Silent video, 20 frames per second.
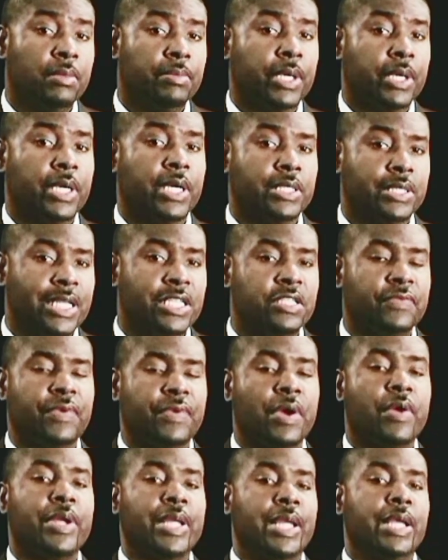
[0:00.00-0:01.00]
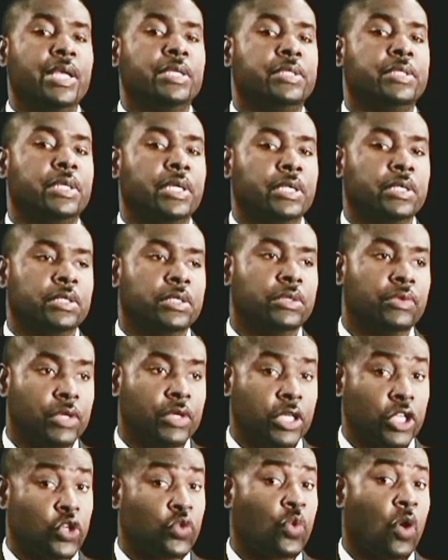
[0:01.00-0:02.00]
because it's very easy to
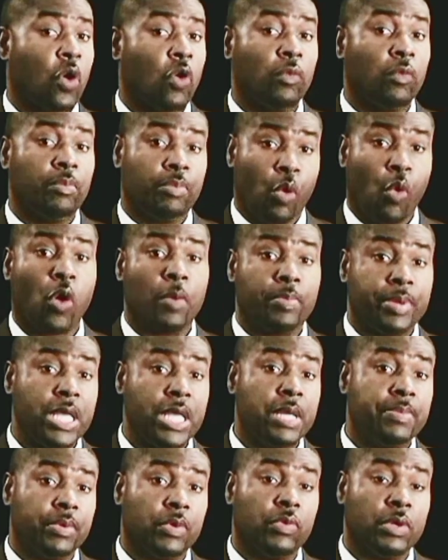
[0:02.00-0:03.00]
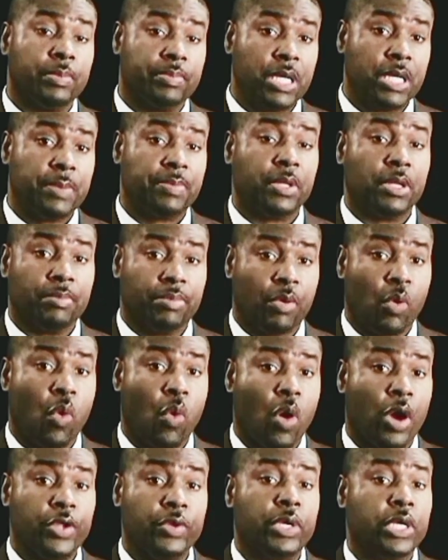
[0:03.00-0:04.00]
control poor people. When people are
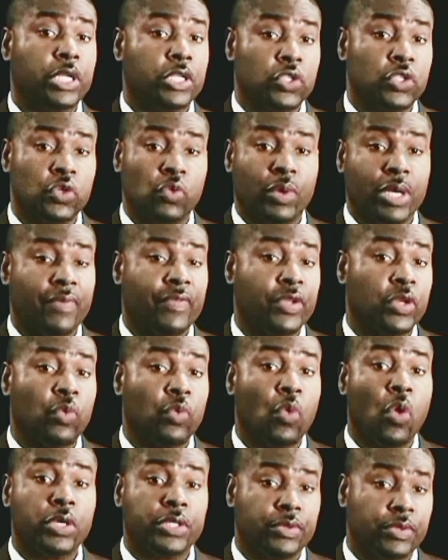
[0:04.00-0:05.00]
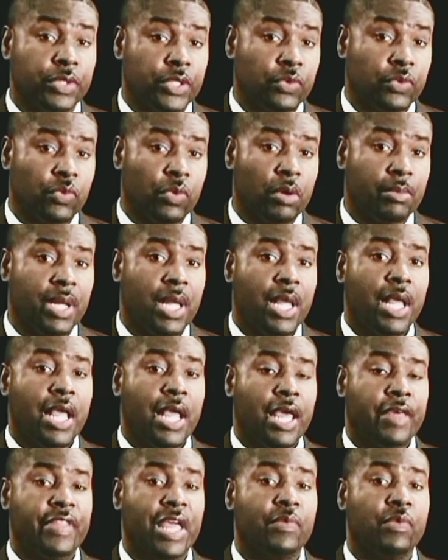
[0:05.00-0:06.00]
poor, you can do whatever you want to to them,
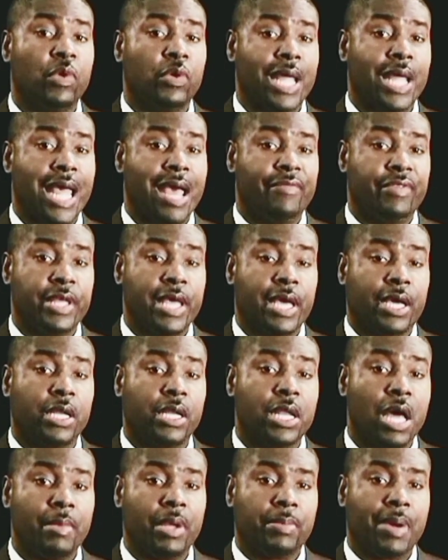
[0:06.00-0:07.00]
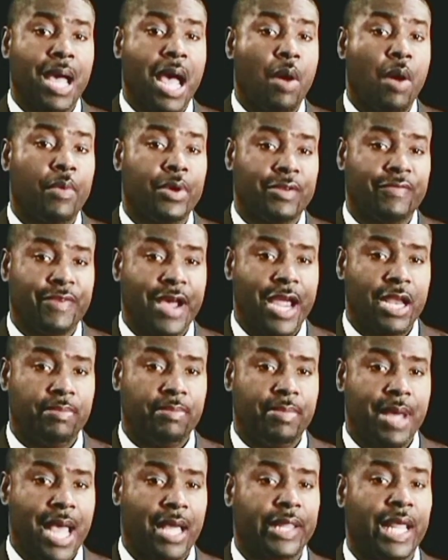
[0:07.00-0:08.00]
and they won't have the economic power to
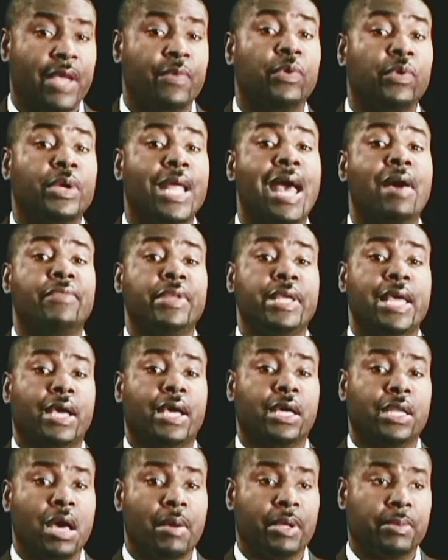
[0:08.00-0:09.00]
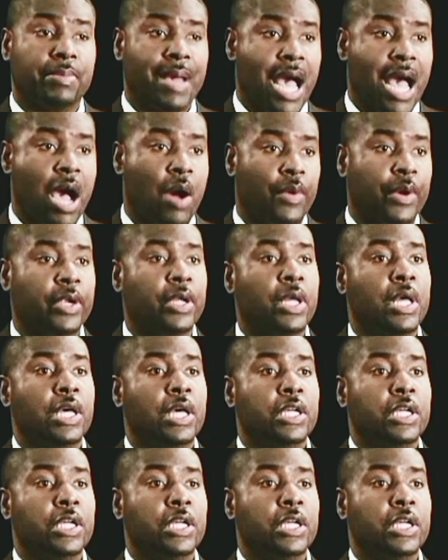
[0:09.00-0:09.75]
fight back. They won't have the economic power